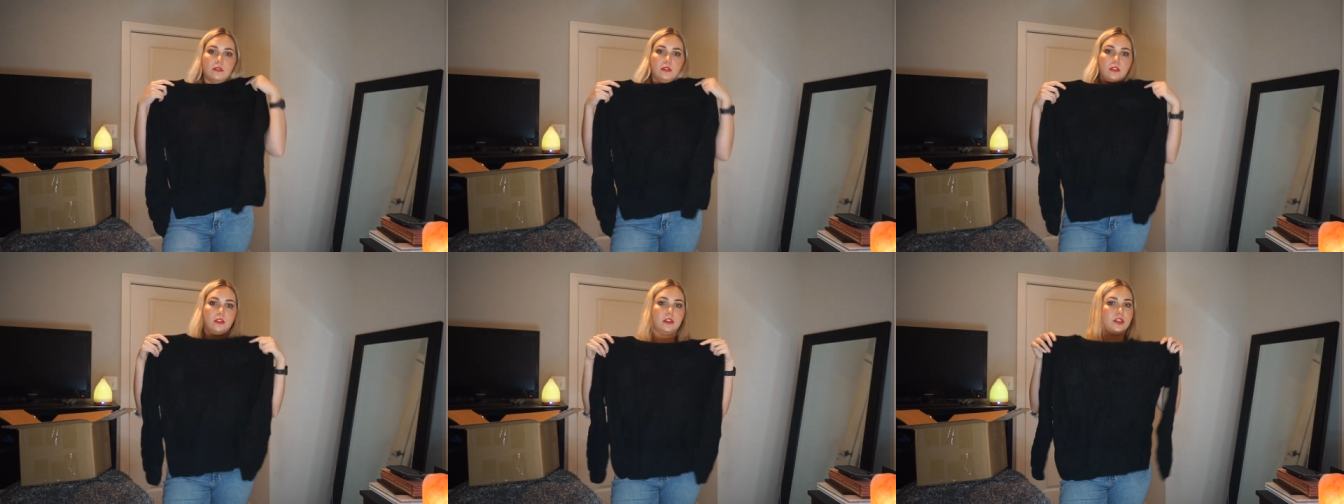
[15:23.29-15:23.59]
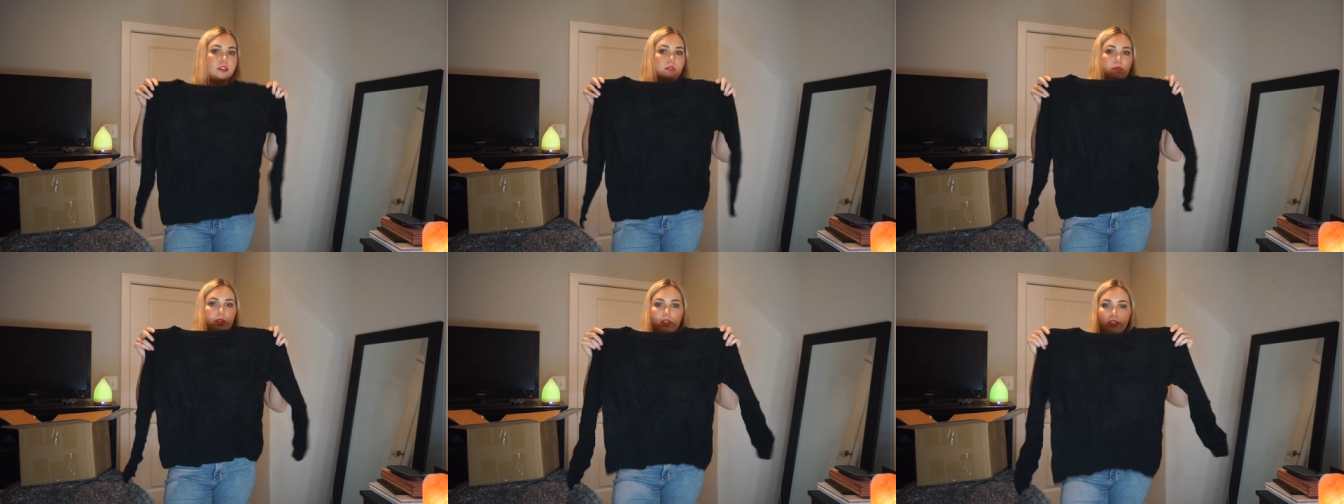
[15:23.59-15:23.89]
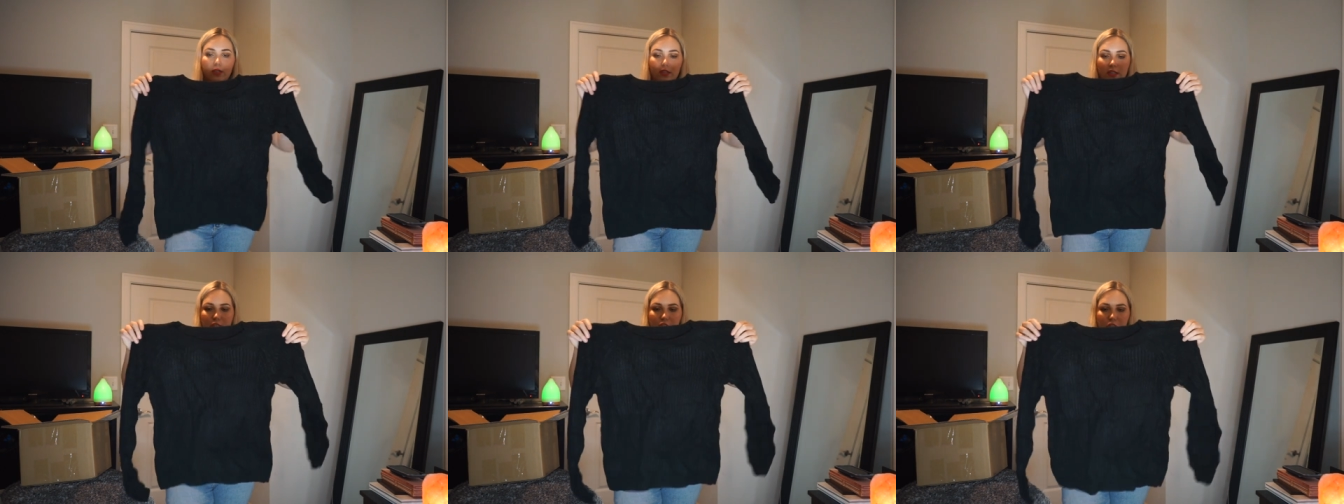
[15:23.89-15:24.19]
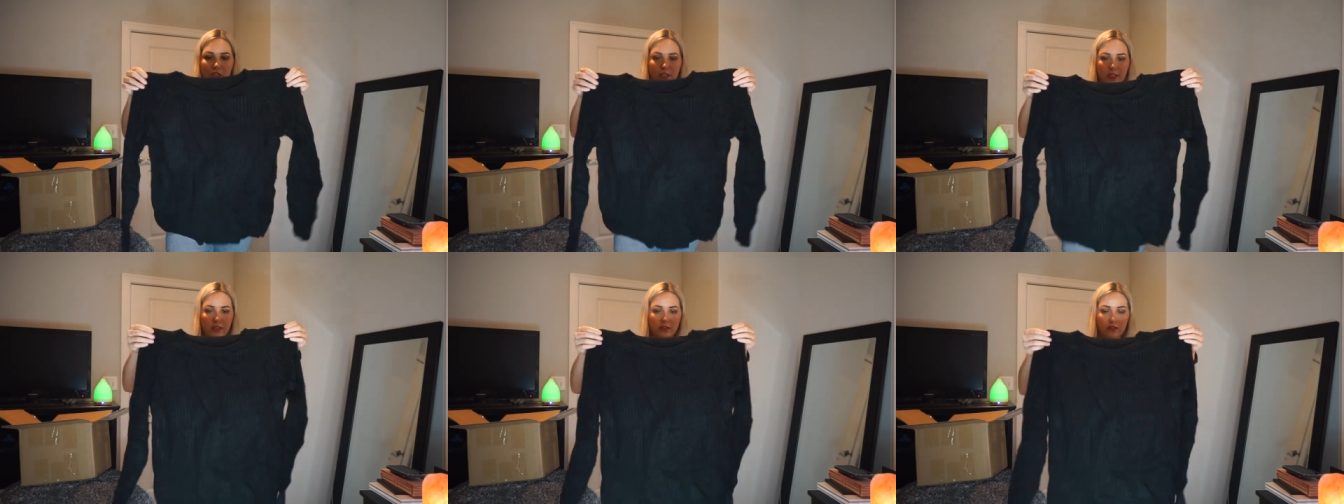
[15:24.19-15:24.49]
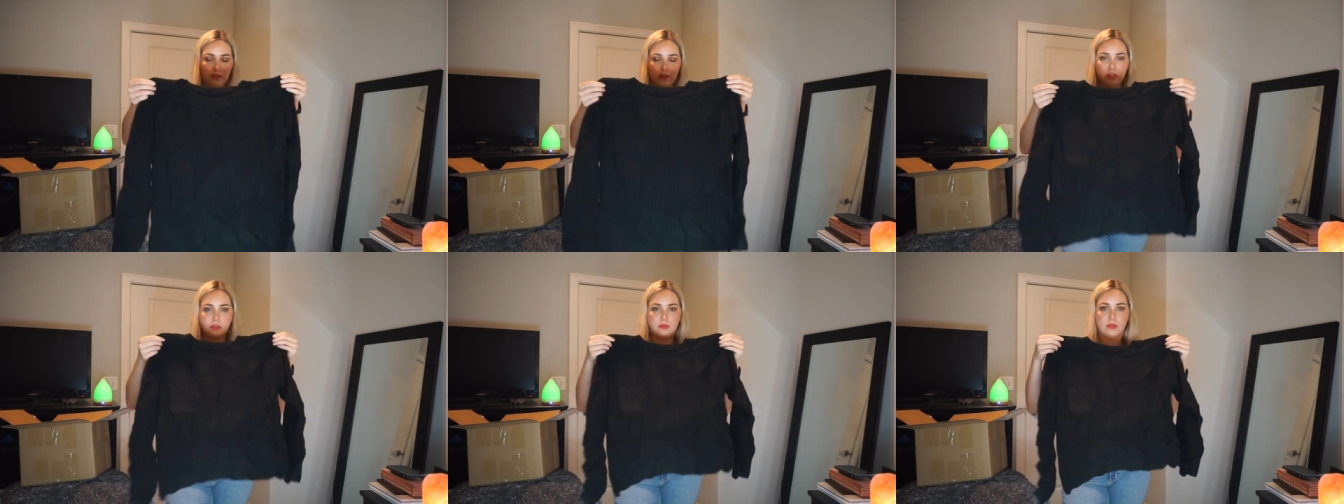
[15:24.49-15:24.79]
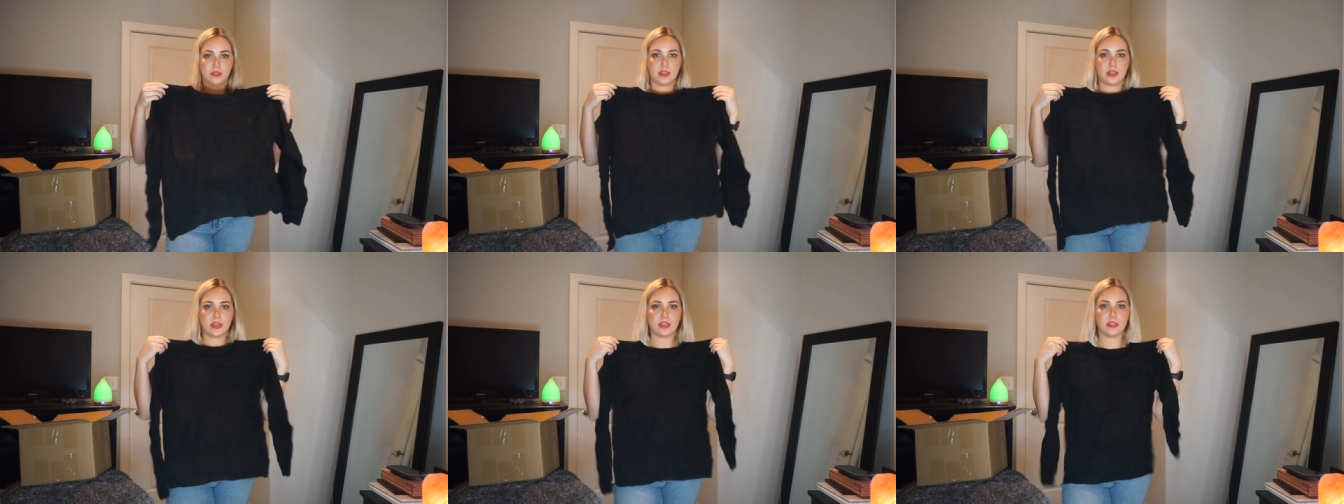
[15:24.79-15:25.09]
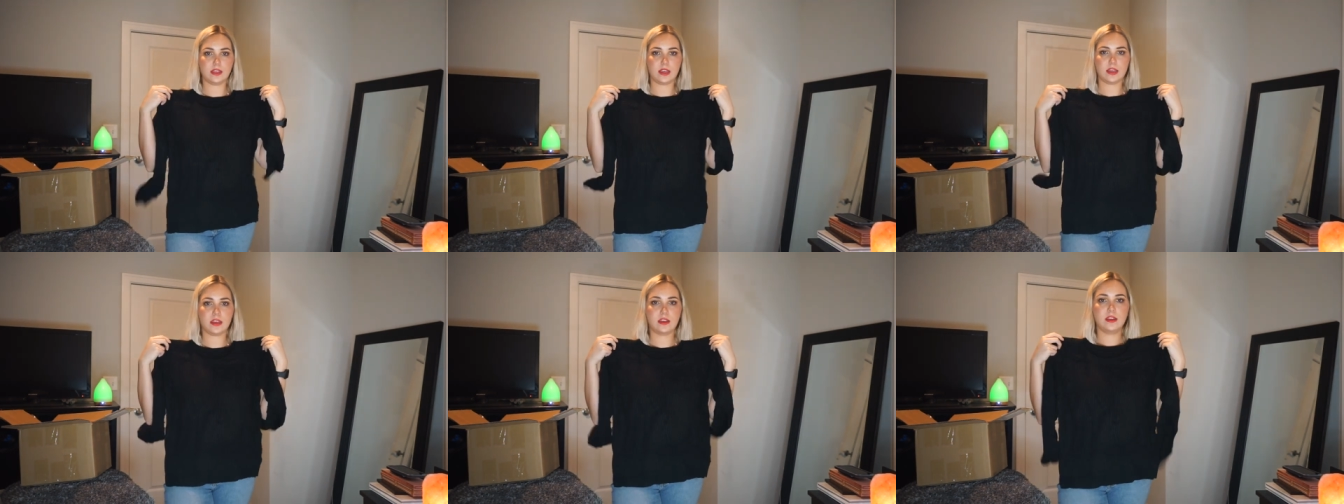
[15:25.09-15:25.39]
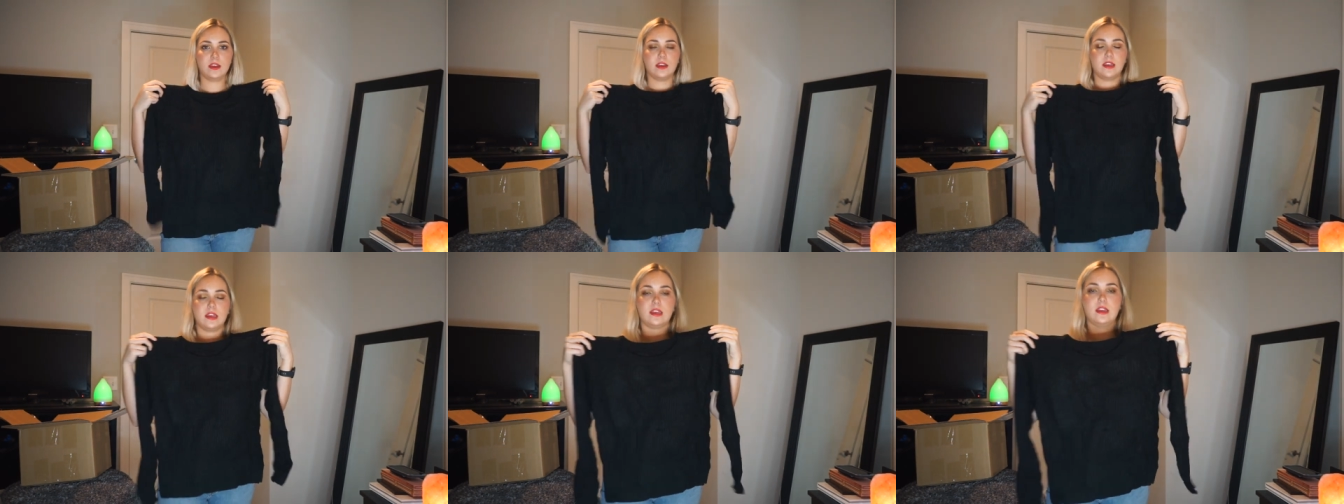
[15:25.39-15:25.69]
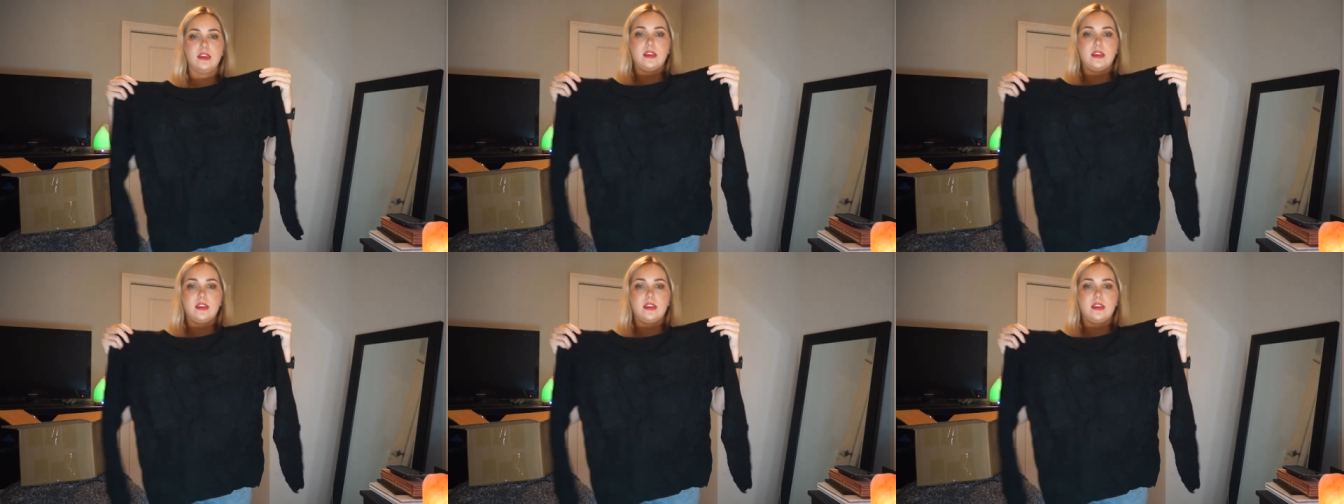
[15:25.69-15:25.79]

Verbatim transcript: Look cute with these jeans, look cute with anything.